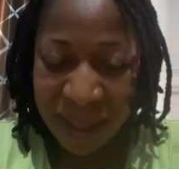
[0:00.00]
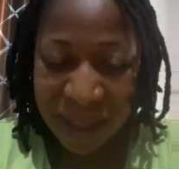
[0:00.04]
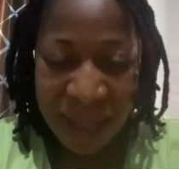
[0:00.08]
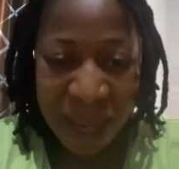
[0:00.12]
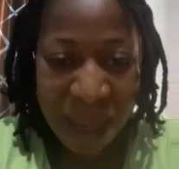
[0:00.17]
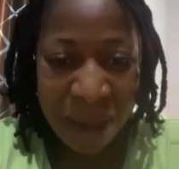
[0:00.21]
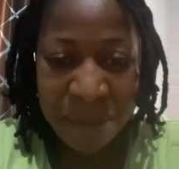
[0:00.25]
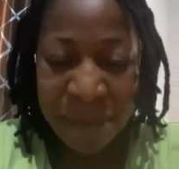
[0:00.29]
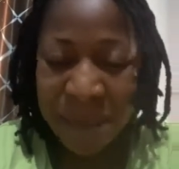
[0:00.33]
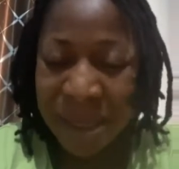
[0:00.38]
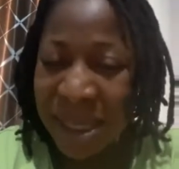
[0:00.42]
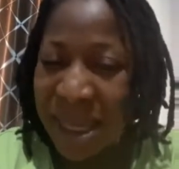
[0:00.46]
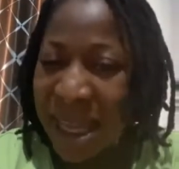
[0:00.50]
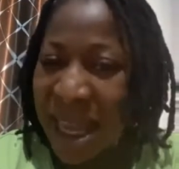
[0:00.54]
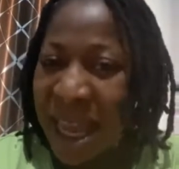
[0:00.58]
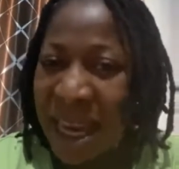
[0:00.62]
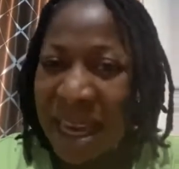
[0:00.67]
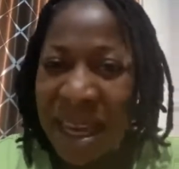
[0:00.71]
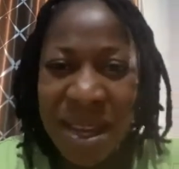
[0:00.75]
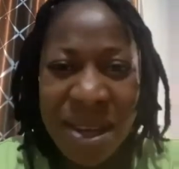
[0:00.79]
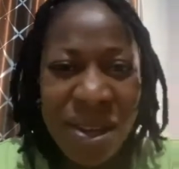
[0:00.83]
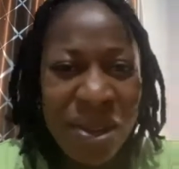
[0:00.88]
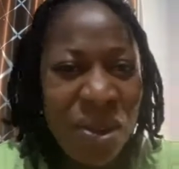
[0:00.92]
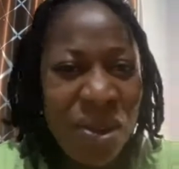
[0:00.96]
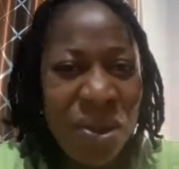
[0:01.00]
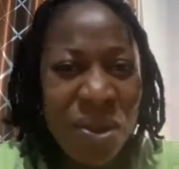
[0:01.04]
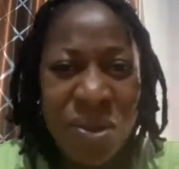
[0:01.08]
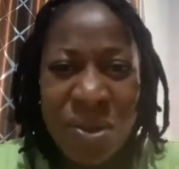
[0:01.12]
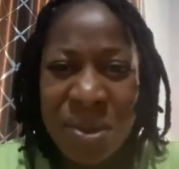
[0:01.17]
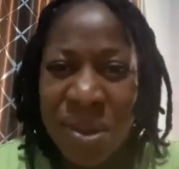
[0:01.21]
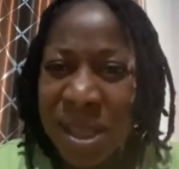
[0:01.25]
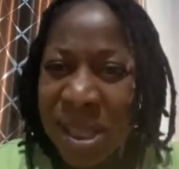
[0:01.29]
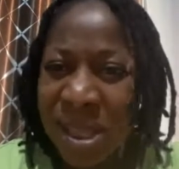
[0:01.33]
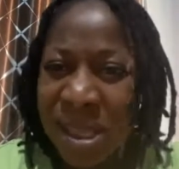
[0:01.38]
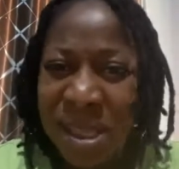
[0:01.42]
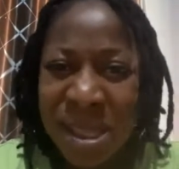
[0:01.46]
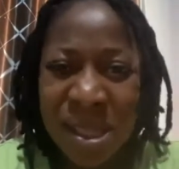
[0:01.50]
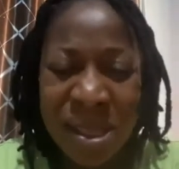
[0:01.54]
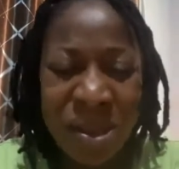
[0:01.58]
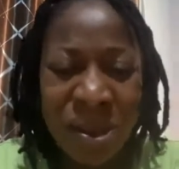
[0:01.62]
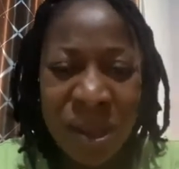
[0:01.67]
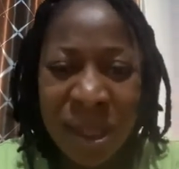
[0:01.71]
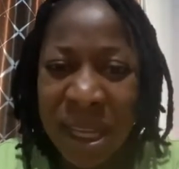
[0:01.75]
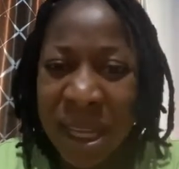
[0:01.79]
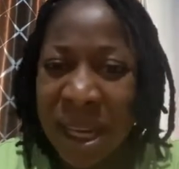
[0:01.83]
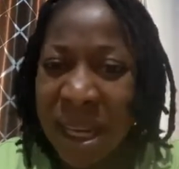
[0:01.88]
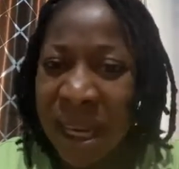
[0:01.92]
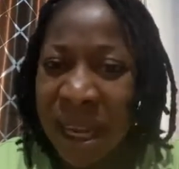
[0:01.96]
I'm telling you, this is
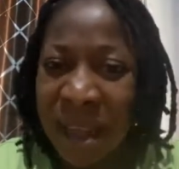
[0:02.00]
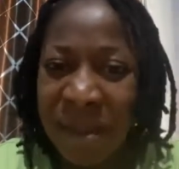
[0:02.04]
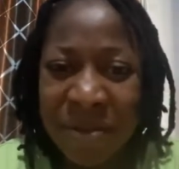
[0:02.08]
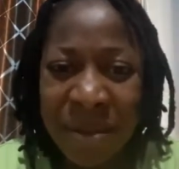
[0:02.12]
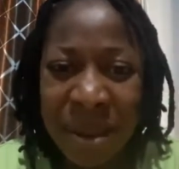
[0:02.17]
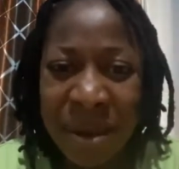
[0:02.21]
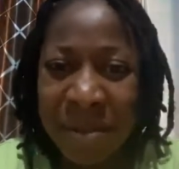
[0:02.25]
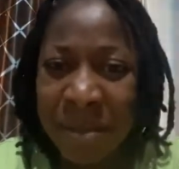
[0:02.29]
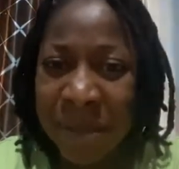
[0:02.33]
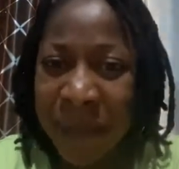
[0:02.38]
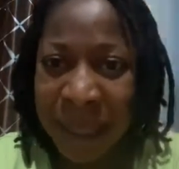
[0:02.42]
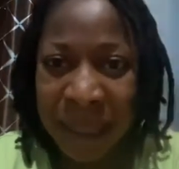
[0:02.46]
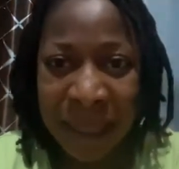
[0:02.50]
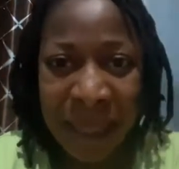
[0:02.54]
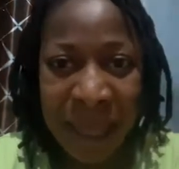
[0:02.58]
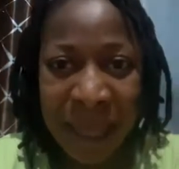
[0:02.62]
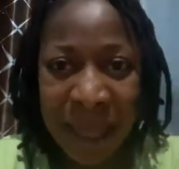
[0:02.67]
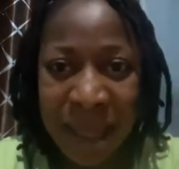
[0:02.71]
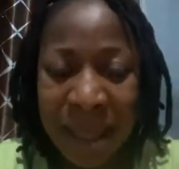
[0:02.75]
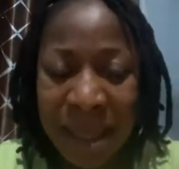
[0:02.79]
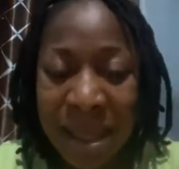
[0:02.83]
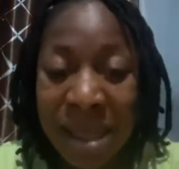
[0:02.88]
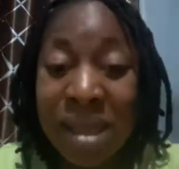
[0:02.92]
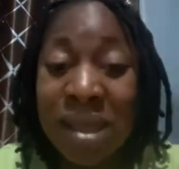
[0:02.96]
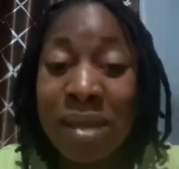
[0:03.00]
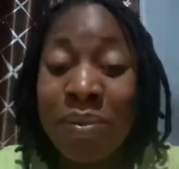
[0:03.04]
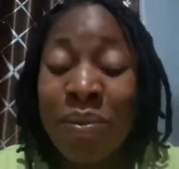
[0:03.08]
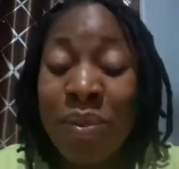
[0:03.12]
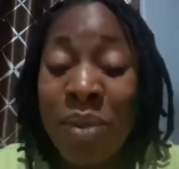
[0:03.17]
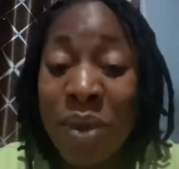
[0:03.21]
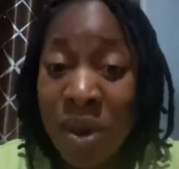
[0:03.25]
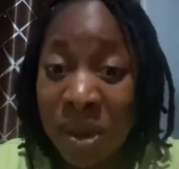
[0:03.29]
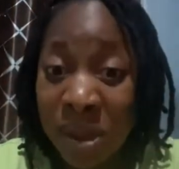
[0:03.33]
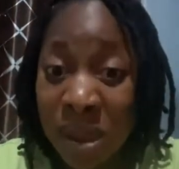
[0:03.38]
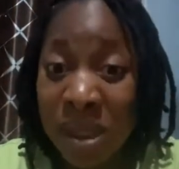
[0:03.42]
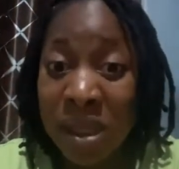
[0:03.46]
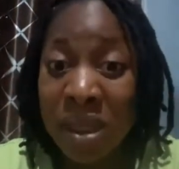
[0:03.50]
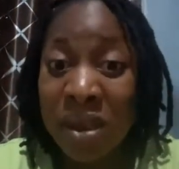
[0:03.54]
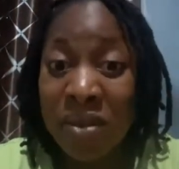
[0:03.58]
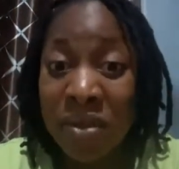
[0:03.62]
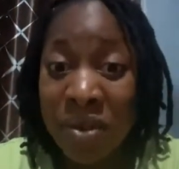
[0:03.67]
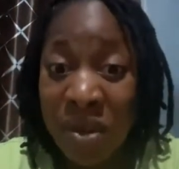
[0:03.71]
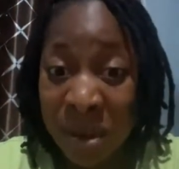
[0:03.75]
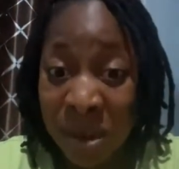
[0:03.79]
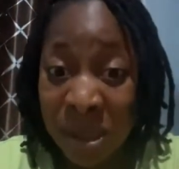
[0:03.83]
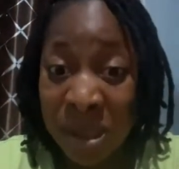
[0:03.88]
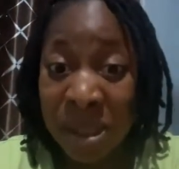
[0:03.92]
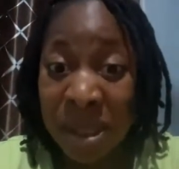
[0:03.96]
not a laughing matter. It's more
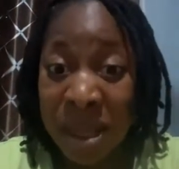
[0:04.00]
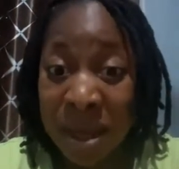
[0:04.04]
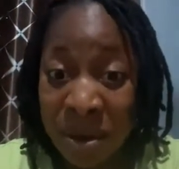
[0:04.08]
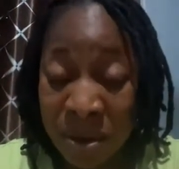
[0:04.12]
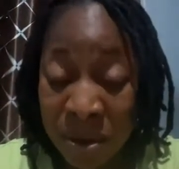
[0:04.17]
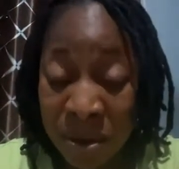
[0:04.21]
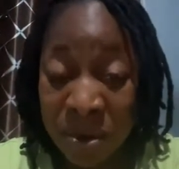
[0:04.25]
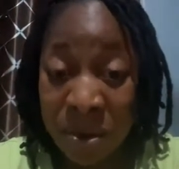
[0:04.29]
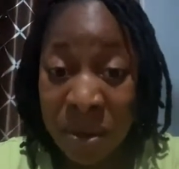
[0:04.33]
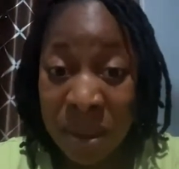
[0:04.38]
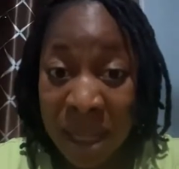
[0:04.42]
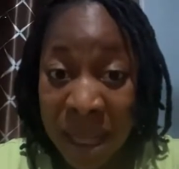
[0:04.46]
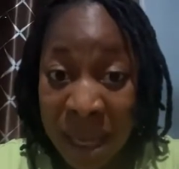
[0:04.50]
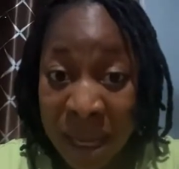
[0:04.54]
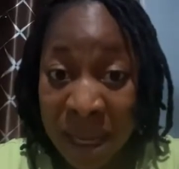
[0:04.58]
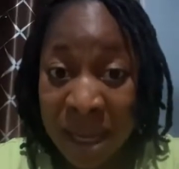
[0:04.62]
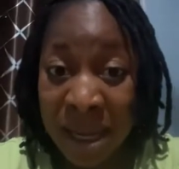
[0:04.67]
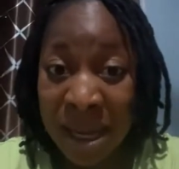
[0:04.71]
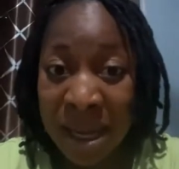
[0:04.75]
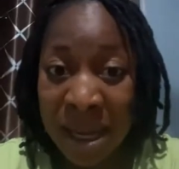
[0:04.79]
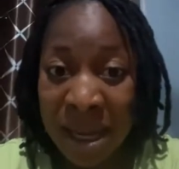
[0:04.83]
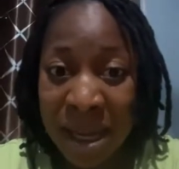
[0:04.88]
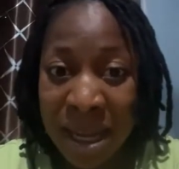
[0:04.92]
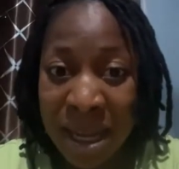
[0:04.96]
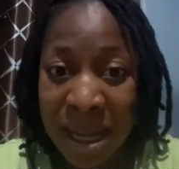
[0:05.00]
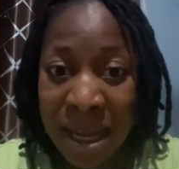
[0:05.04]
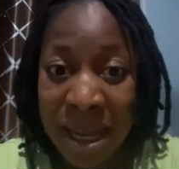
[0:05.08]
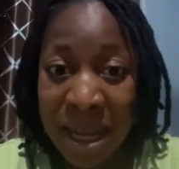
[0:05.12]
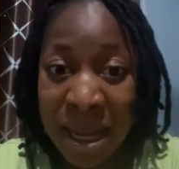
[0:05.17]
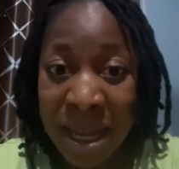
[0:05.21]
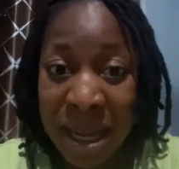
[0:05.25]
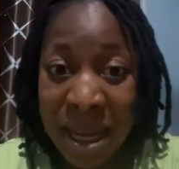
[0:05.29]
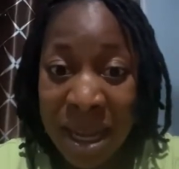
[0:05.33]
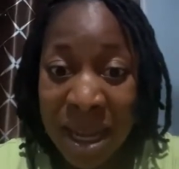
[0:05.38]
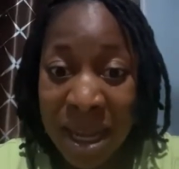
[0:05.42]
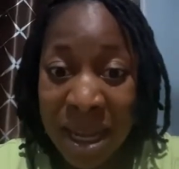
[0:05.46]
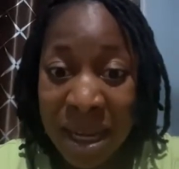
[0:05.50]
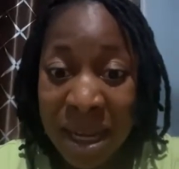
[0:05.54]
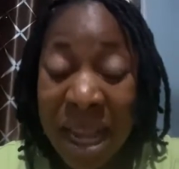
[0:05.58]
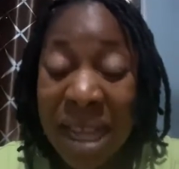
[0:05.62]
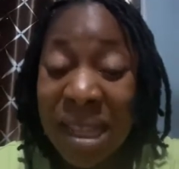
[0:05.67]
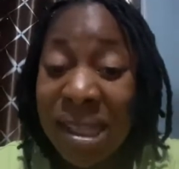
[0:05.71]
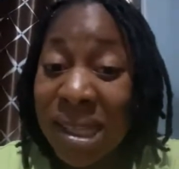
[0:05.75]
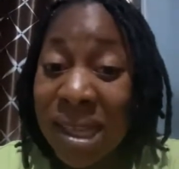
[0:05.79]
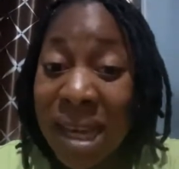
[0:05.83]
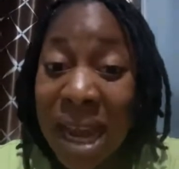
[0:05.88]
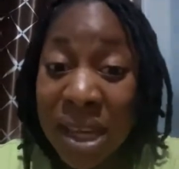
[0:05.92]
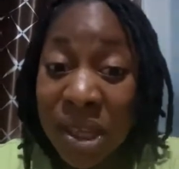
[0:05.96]
serious than you think. The
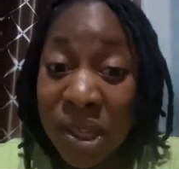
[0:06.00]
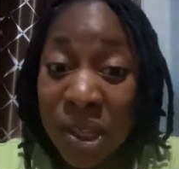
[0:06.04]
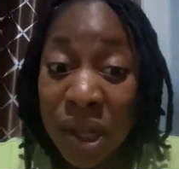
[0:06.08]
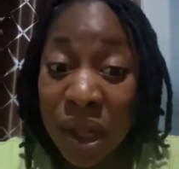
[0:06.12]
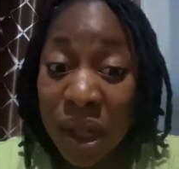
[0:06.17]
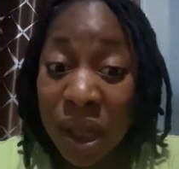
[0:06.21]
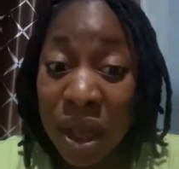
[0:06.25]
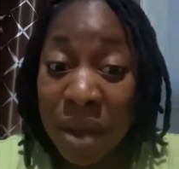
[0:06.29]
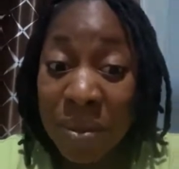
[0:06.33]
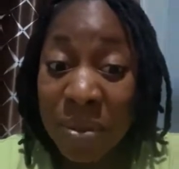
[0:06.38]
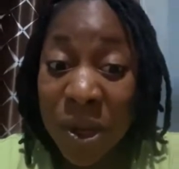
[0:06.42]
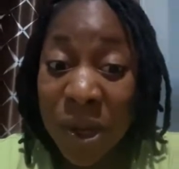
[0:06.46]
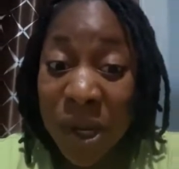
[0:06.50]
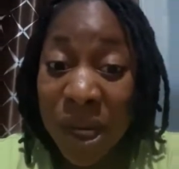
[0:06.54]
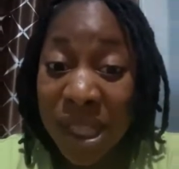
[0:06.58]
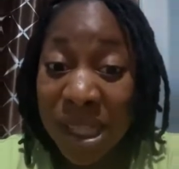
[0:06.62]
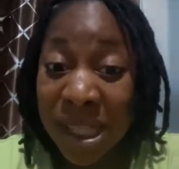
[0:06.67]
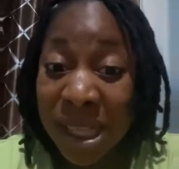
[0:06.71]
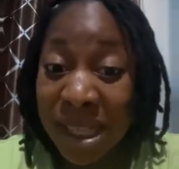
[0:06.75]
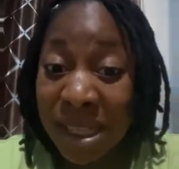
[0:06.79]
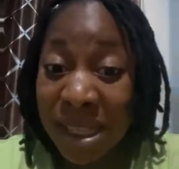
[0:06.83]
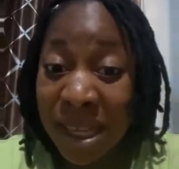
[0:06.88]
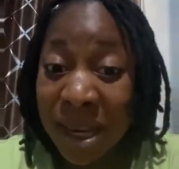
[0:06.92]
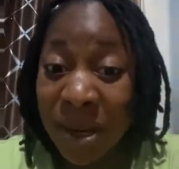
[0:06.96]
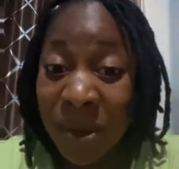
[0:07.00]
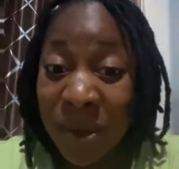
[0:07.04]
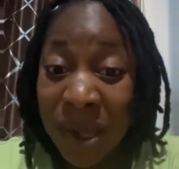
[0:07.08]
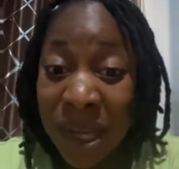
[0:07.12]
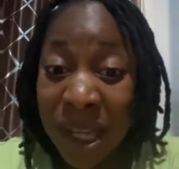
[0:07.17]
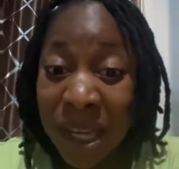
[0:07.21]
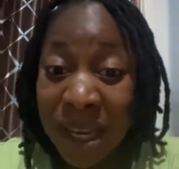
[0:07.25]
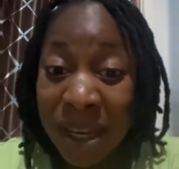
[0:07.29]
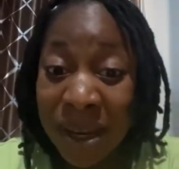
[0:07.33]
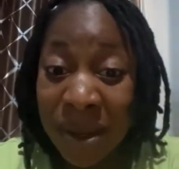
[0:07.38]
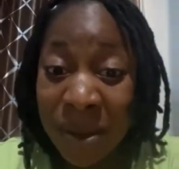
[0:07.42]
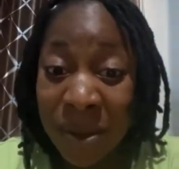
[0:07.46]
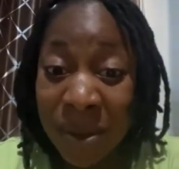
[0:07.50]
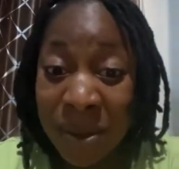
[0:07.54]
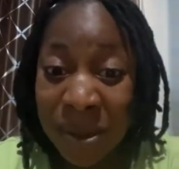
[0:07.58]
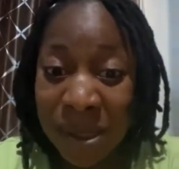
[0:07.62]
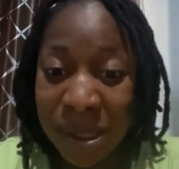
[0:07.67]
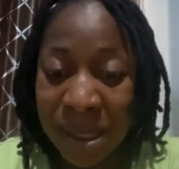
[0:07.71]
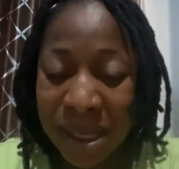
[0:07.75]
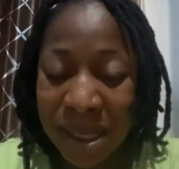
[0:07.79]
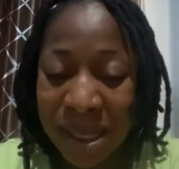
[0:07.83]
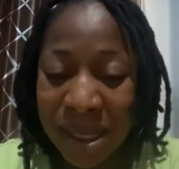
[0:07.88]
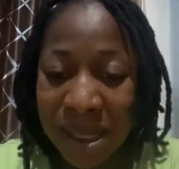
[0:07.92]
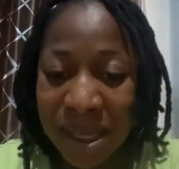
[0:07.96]
international communities are looking at
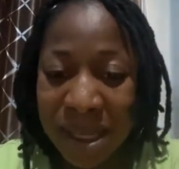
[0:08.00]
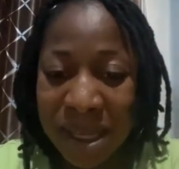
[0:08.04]
us.